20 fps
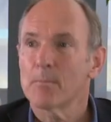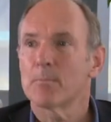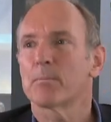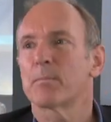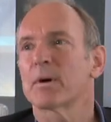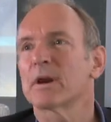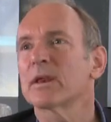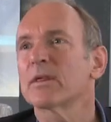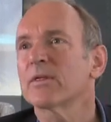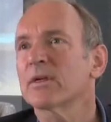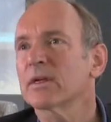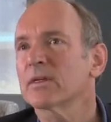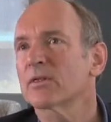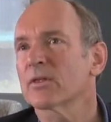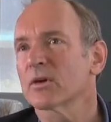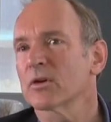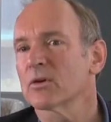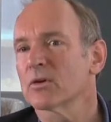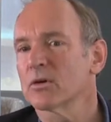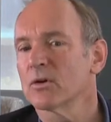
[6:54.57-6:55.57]
But I think
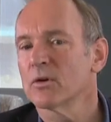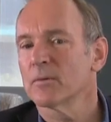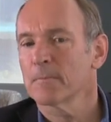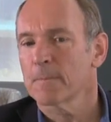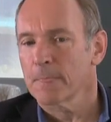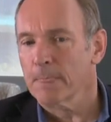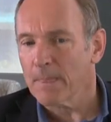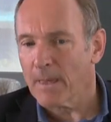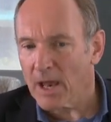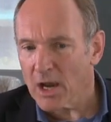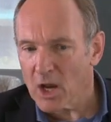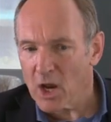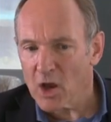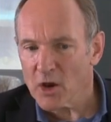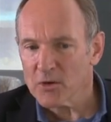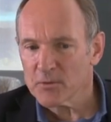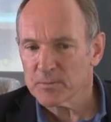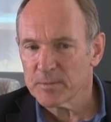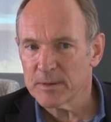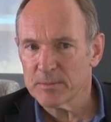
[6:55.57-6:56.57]
a lot
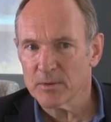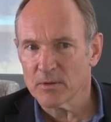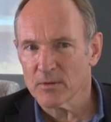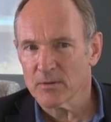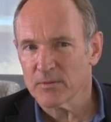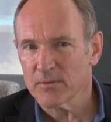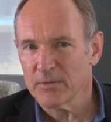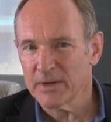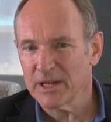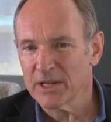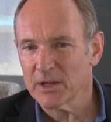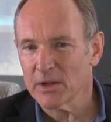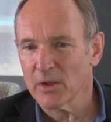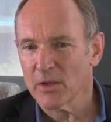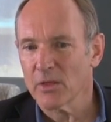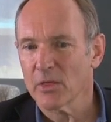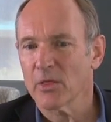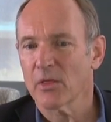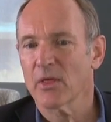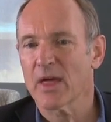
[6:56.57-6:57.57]
of people
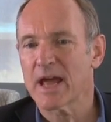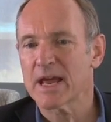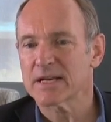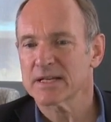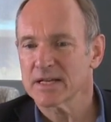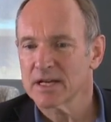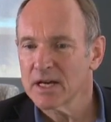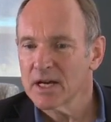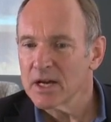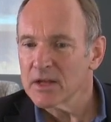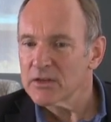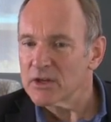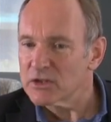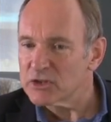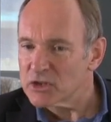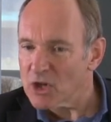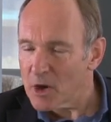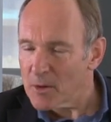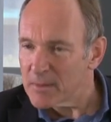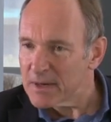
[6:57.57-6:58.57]
feel that the
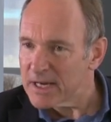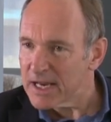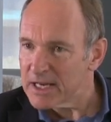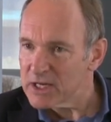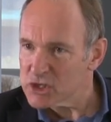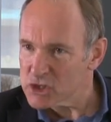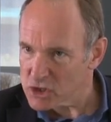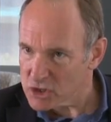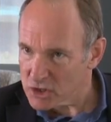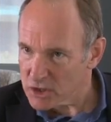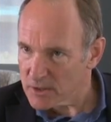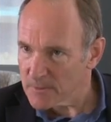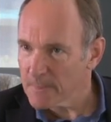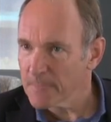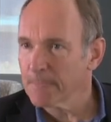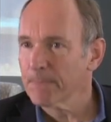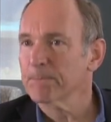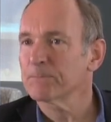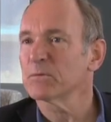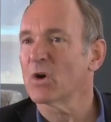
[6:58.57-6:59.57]
domination
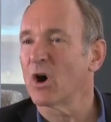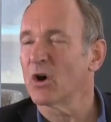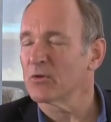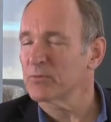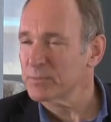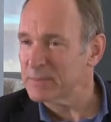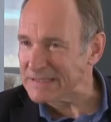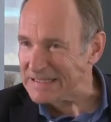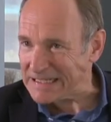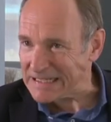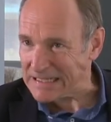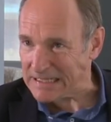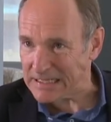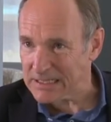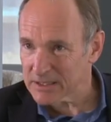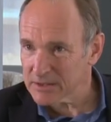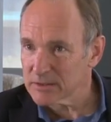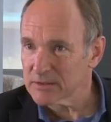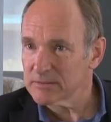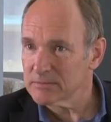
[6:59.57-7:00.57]
of
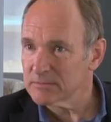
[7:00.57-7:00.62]
particular